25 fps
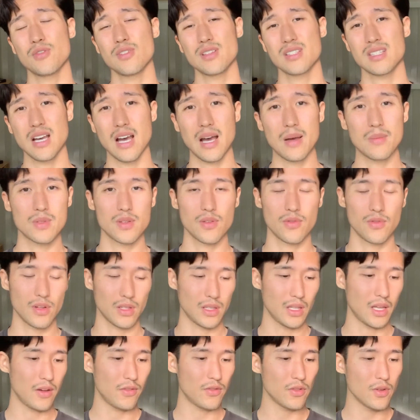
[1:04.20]
times of your
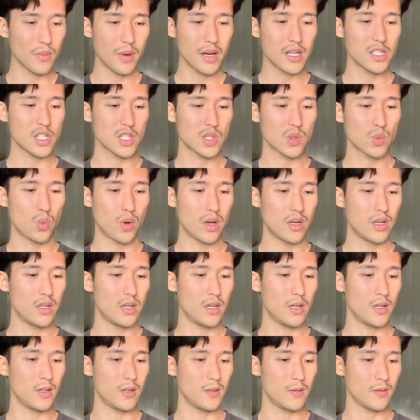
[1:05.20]
life, you might just
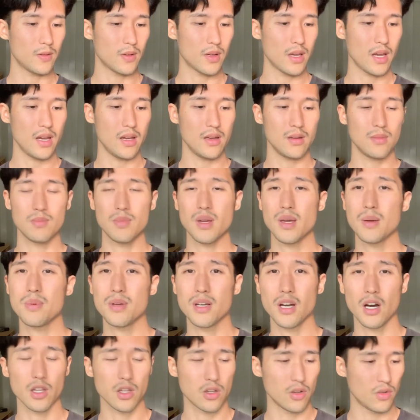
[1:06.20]
wonder, okay, maybe
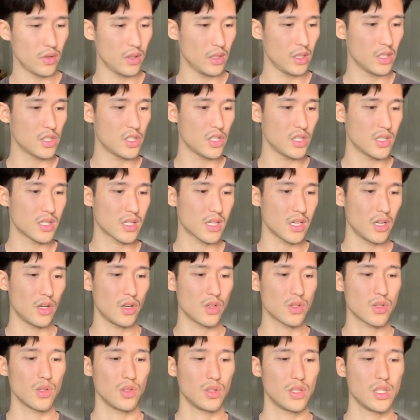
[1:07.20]
other religions can
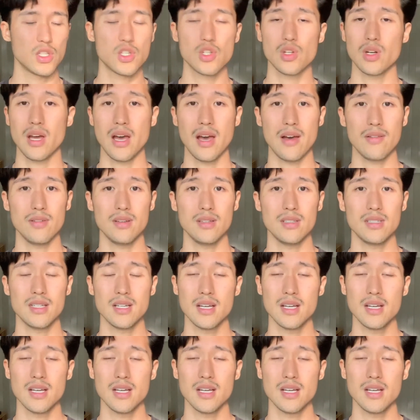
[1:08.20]
also lead you to heaven.